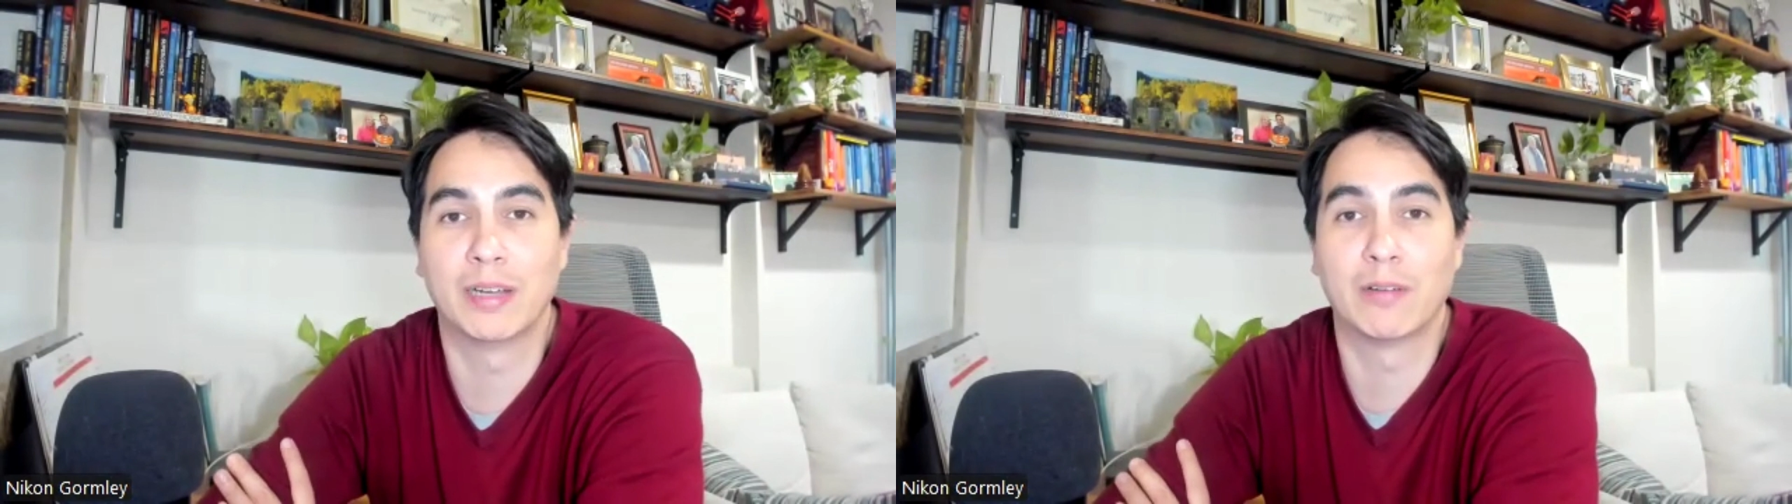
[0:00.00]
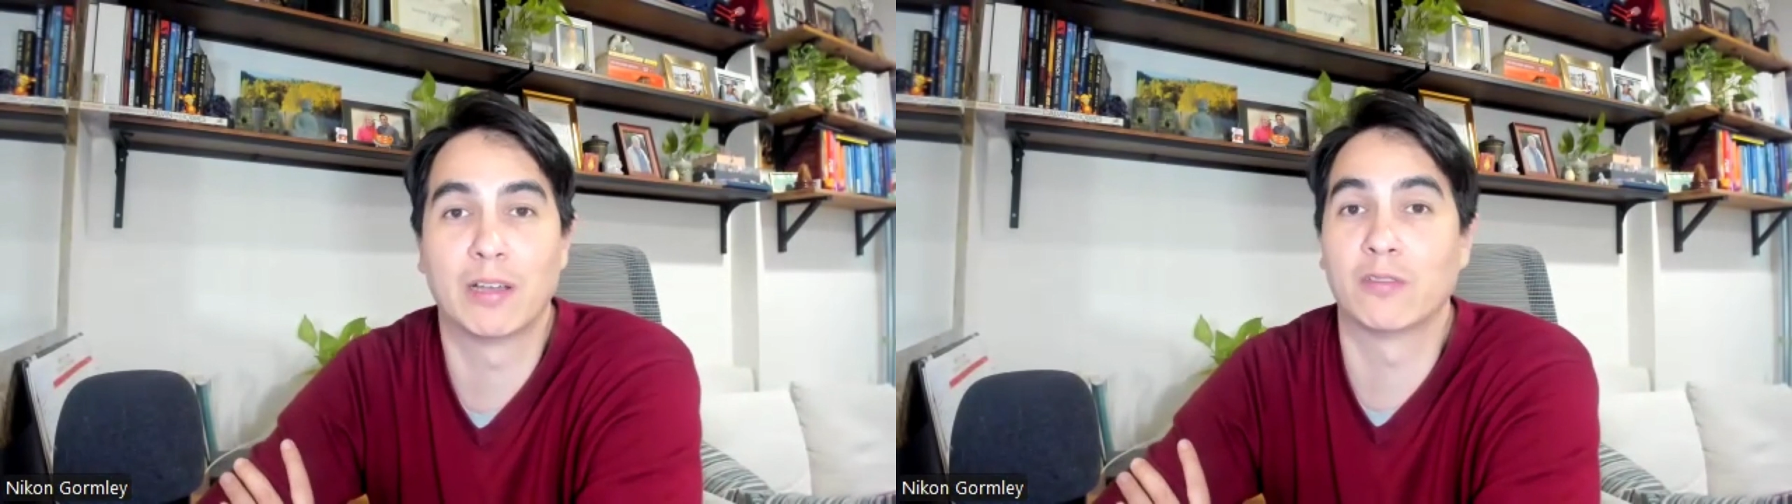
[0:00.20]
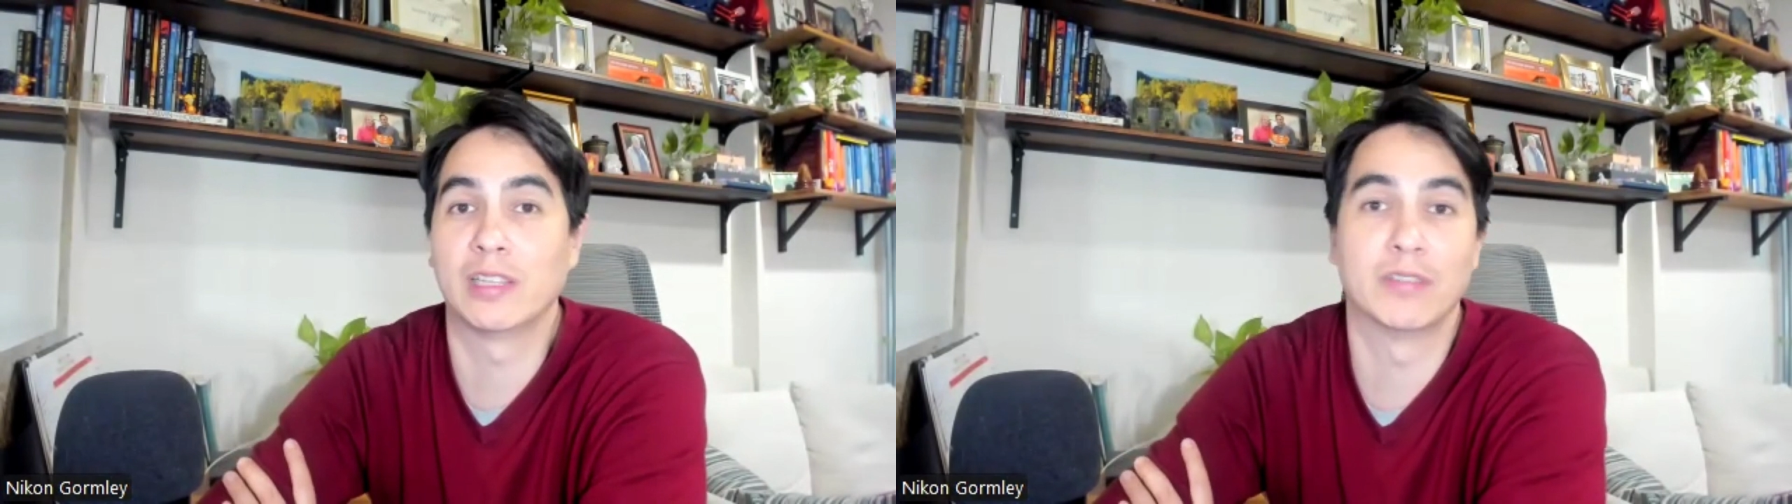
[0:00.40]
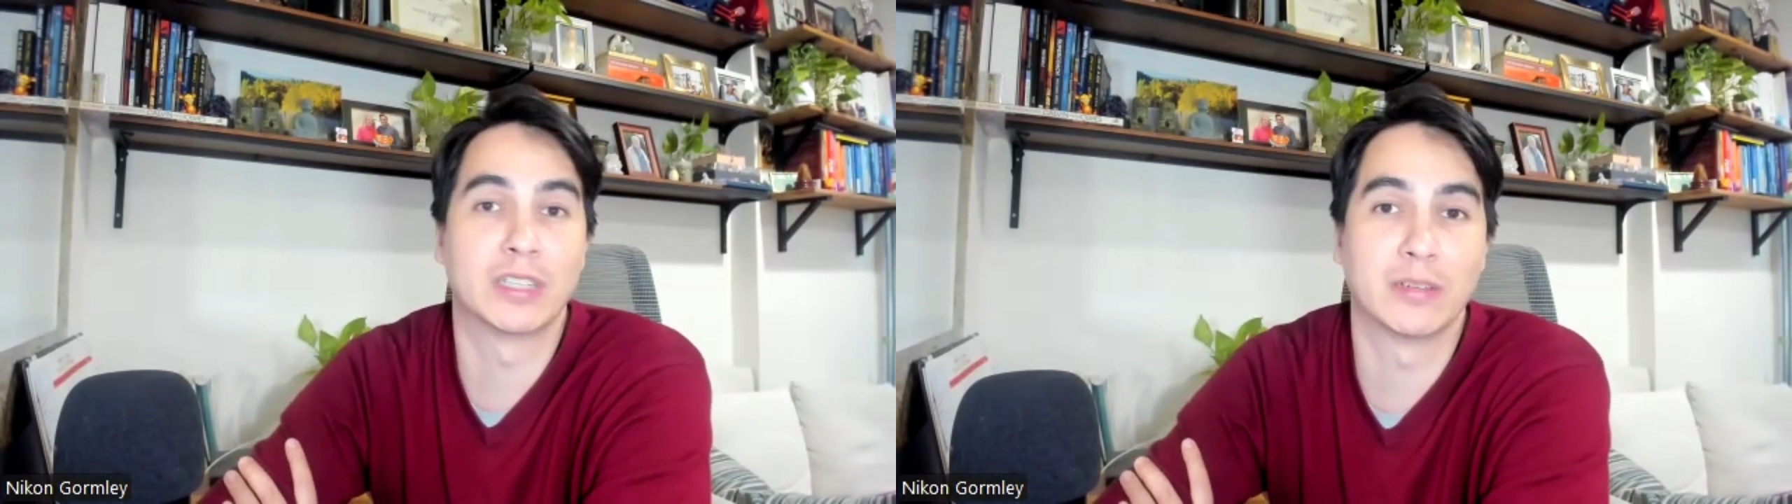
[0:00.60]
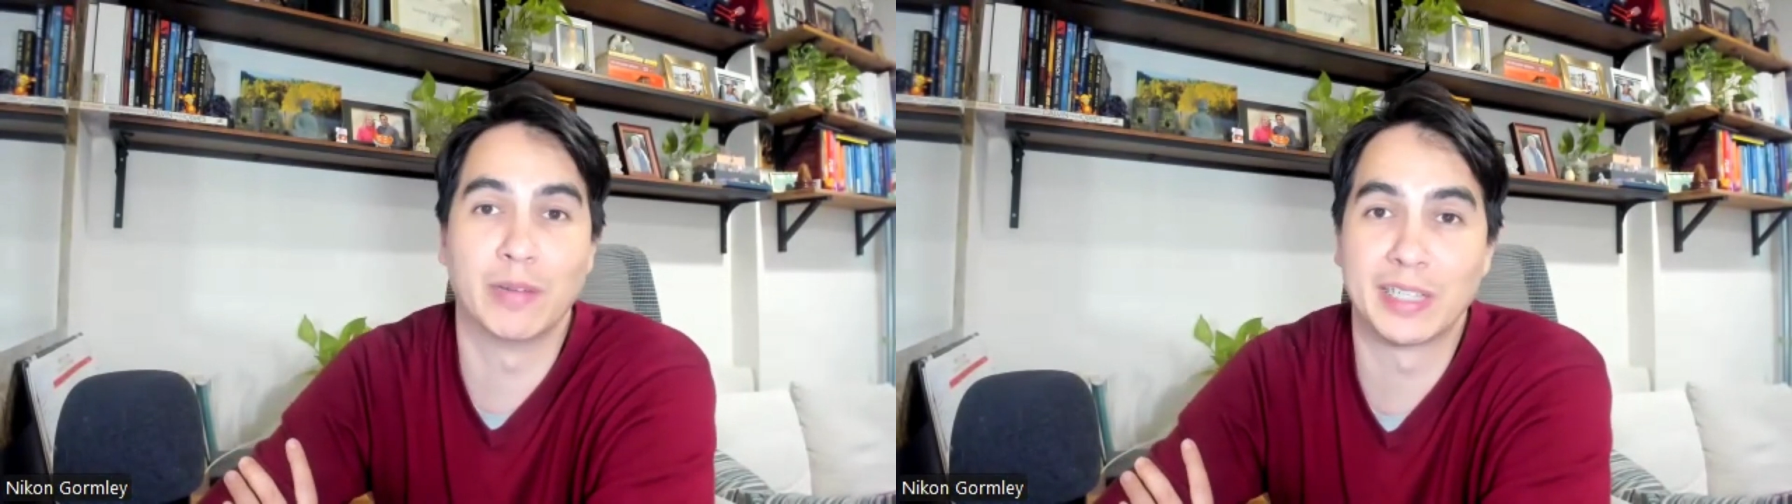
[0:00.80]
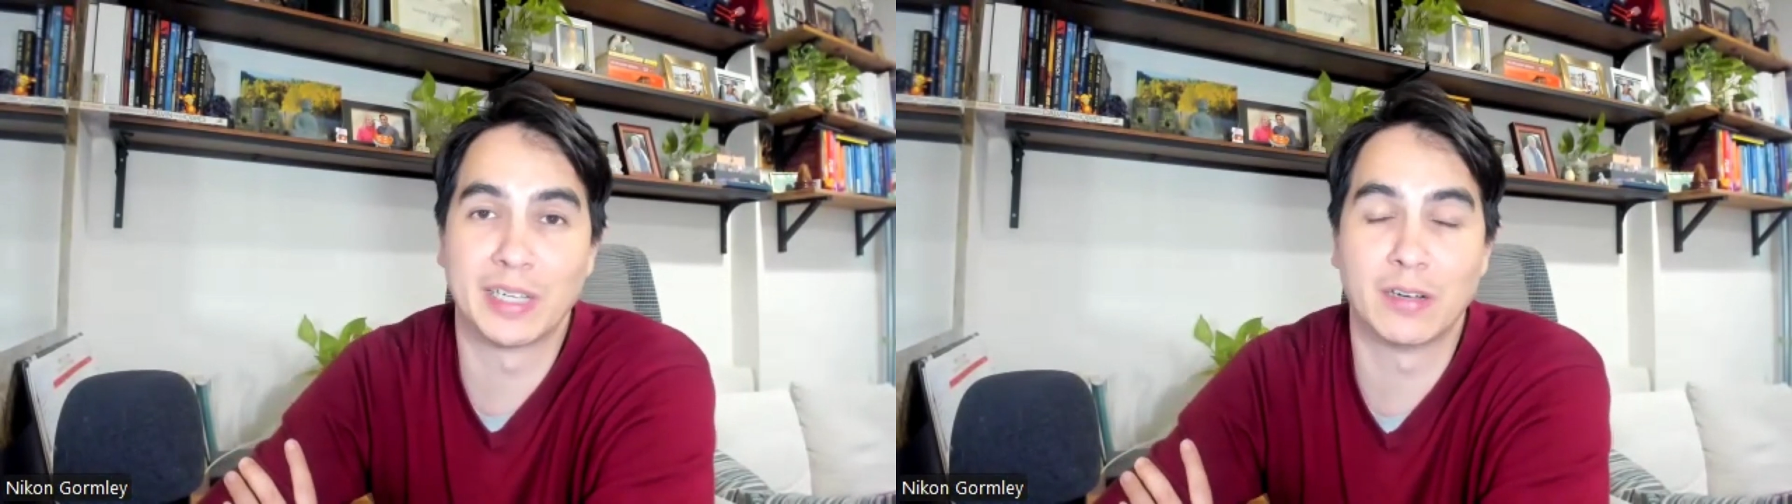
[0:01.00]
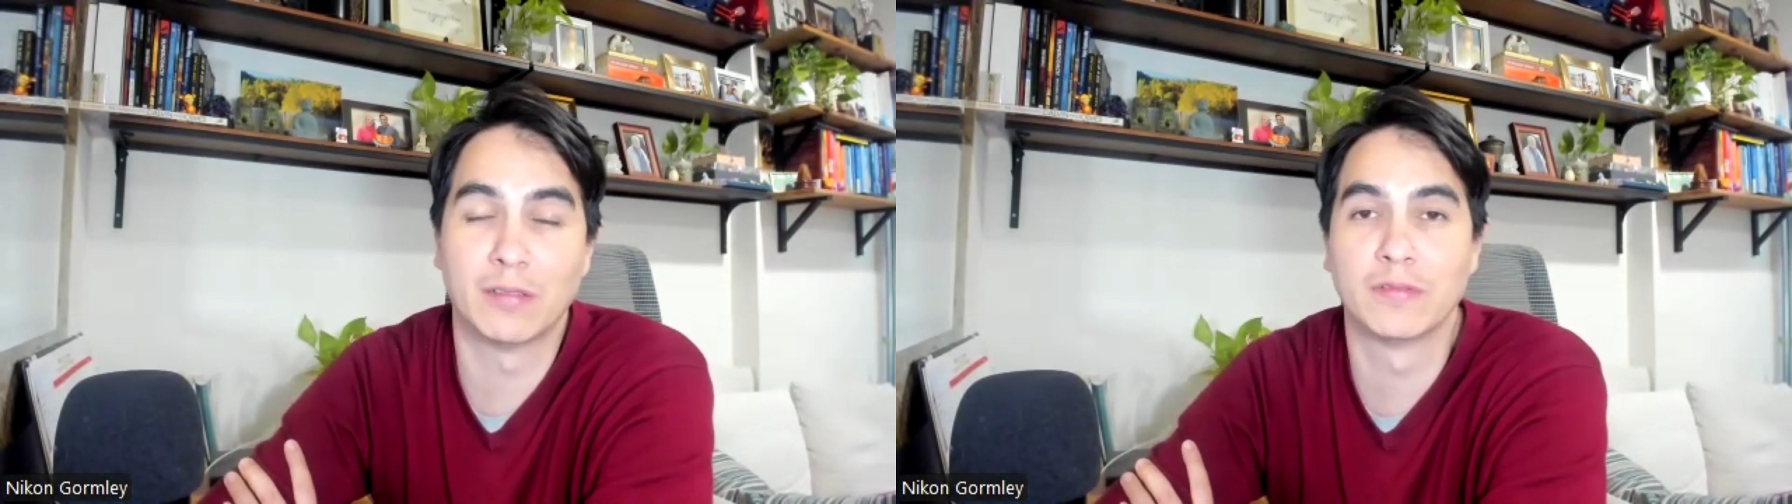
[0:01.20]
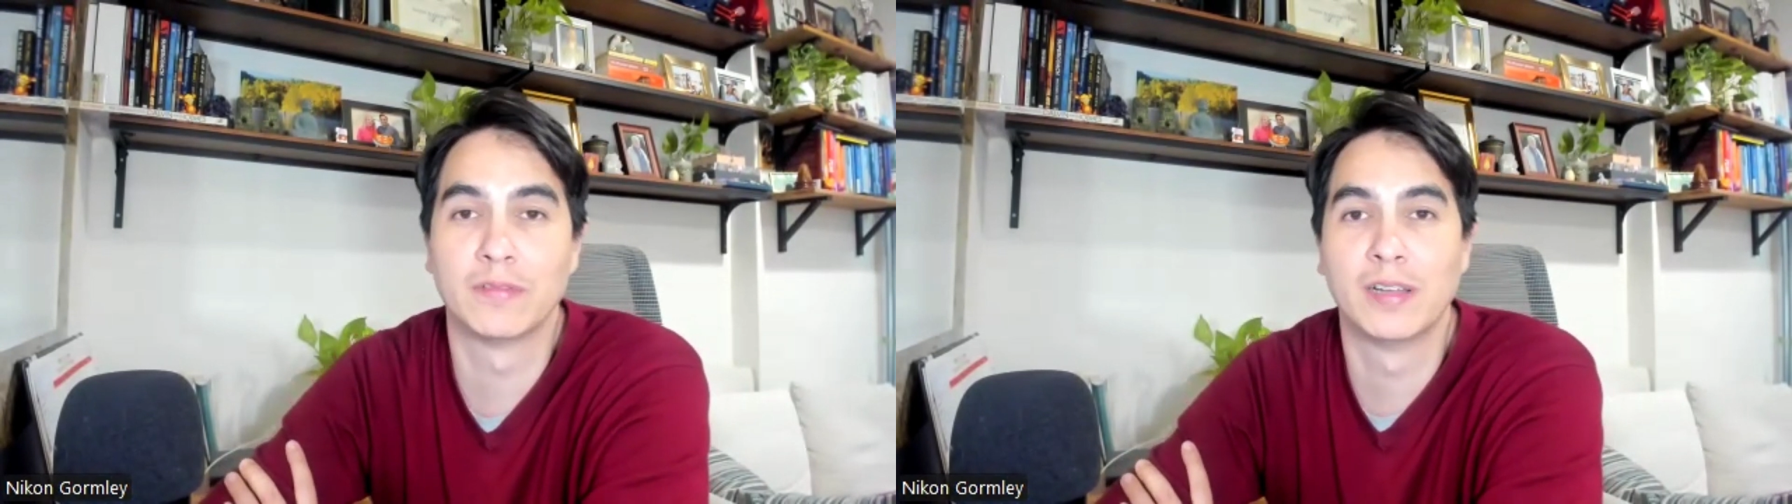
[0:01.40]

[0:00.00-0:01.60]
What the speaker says: I'd rather give it to myself.